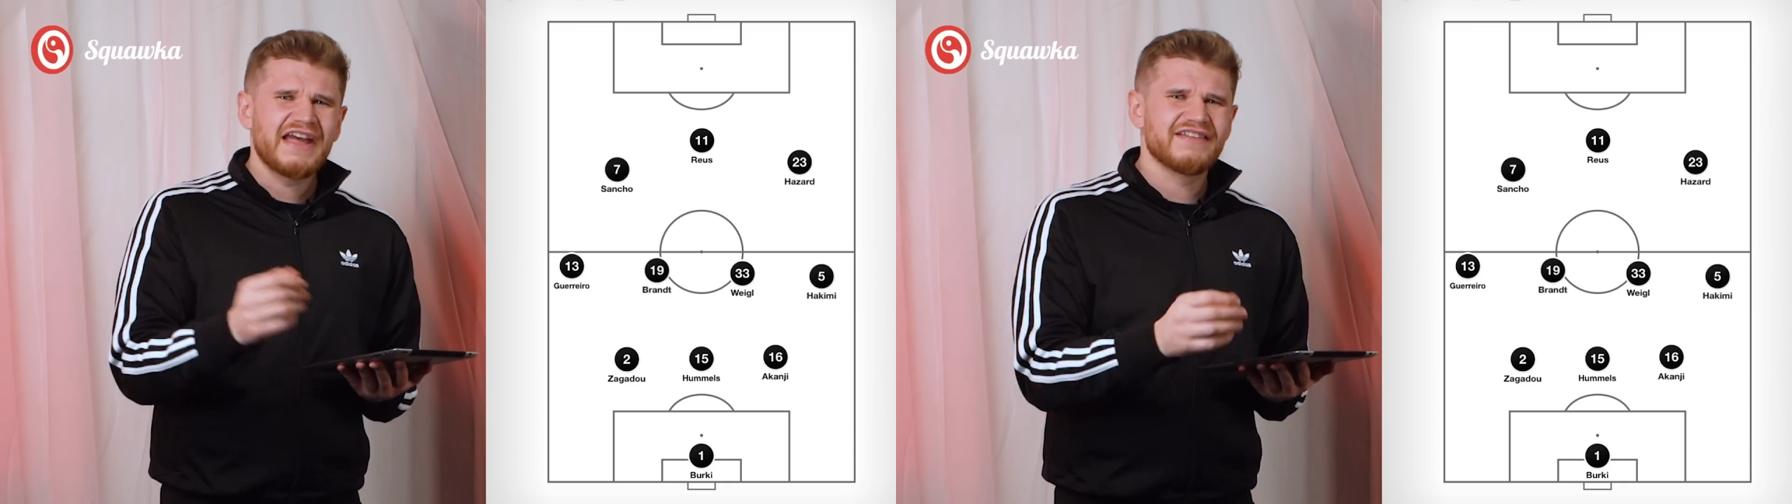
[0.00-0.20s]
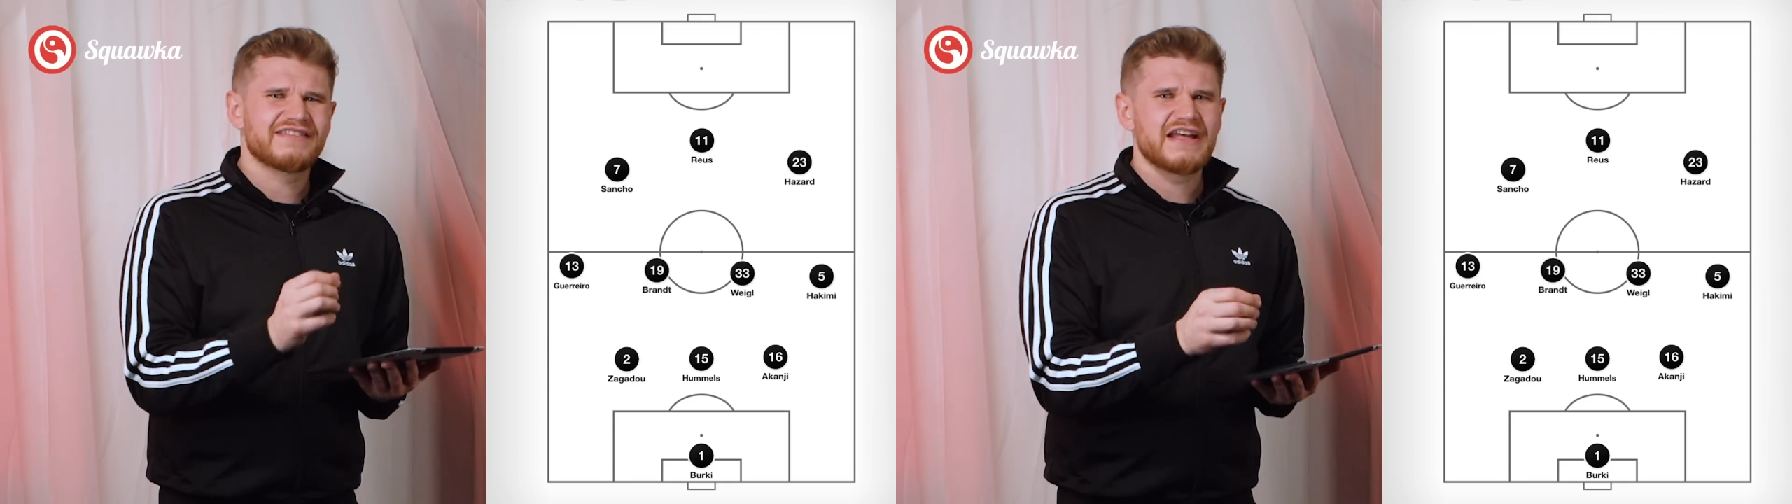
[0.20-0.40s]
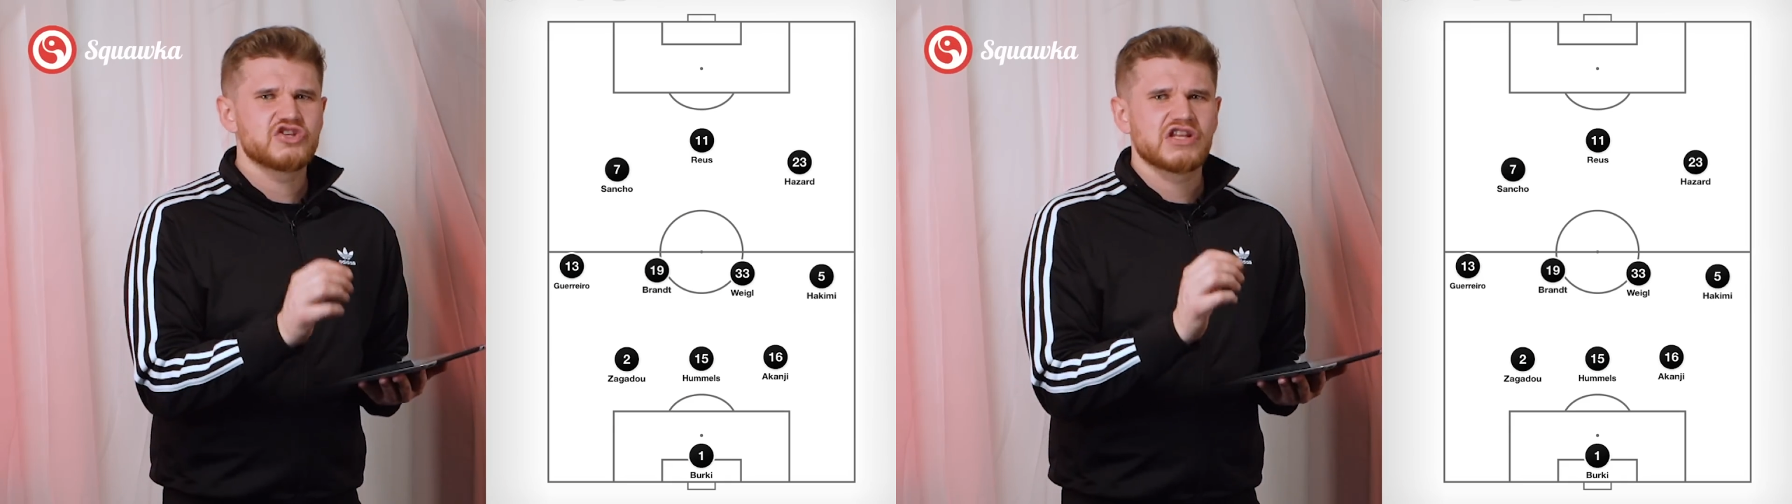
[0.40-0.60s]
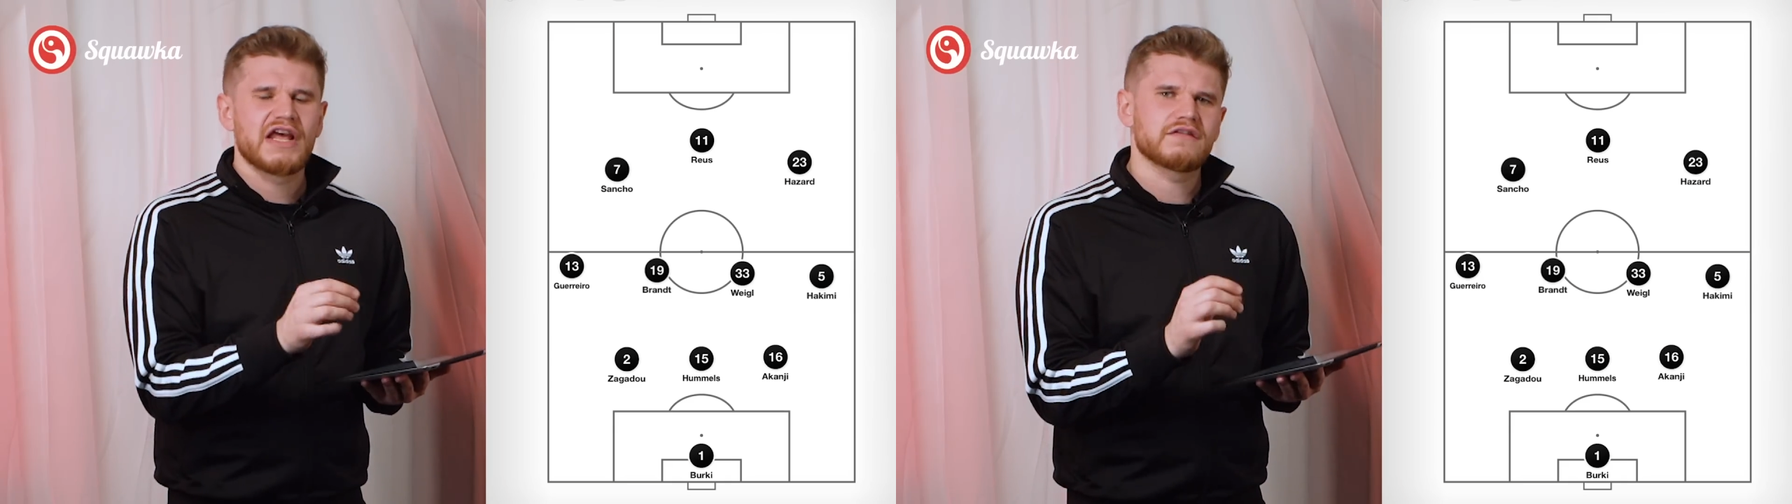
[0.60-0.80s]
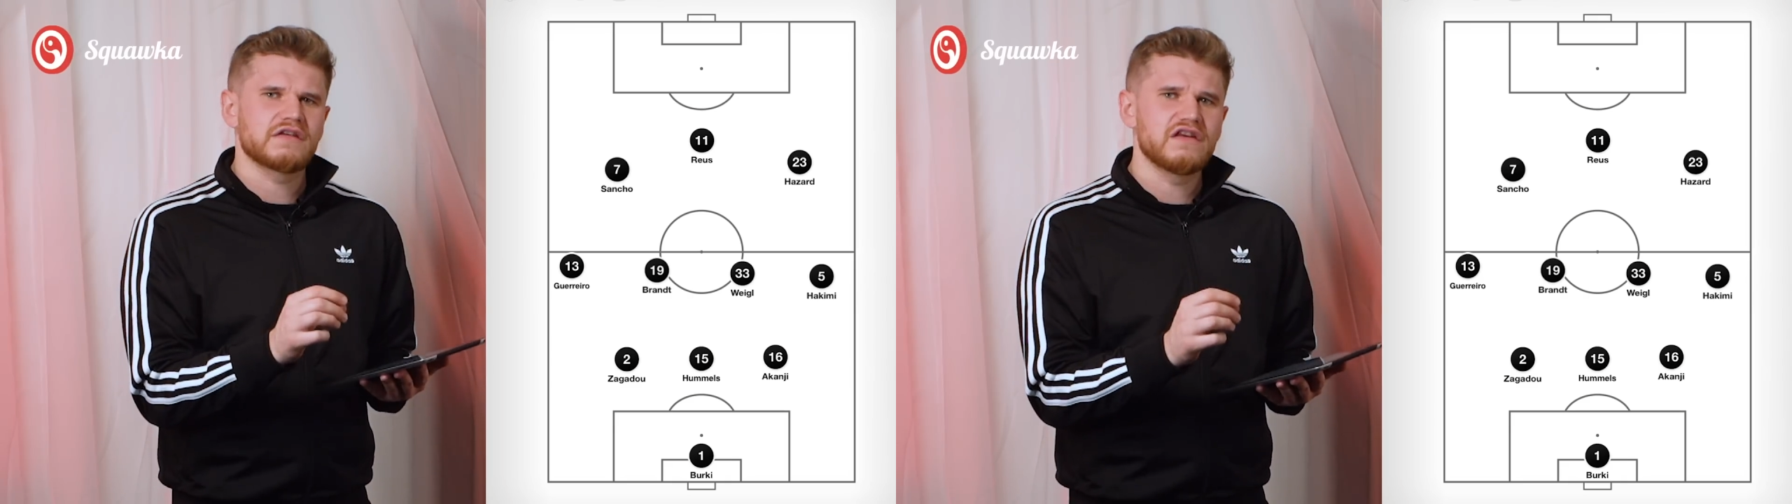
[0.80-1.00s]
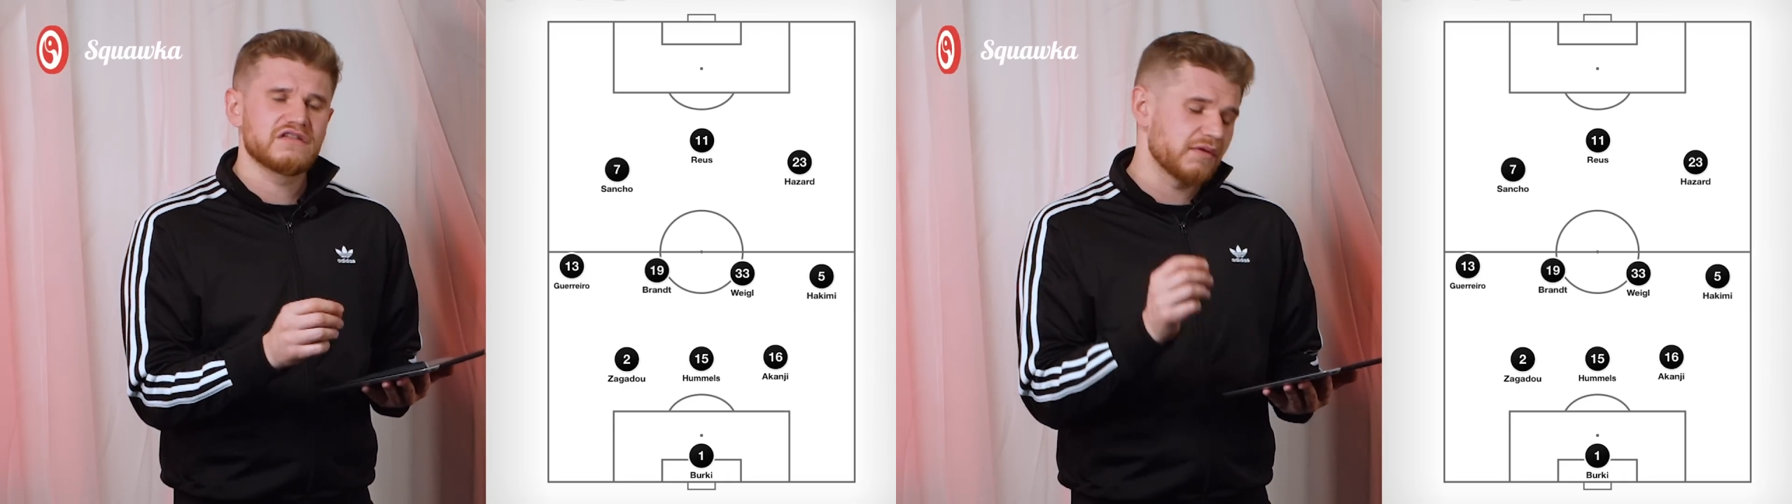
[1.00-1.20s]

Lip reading: in stages last season,